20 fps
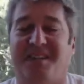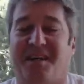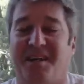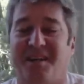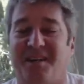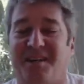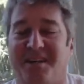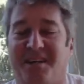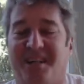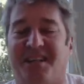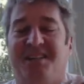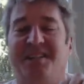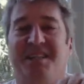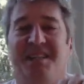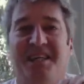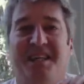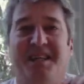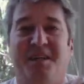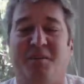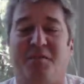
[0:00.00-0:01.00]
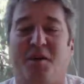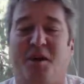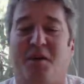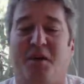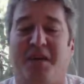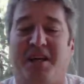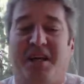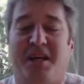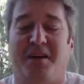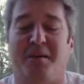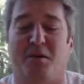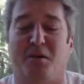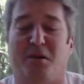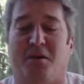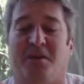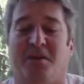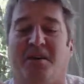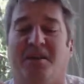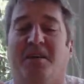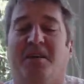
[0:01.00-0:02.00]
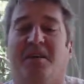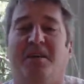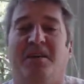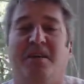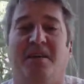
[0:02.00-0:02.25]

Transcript: It's the end of Hurricane Earl.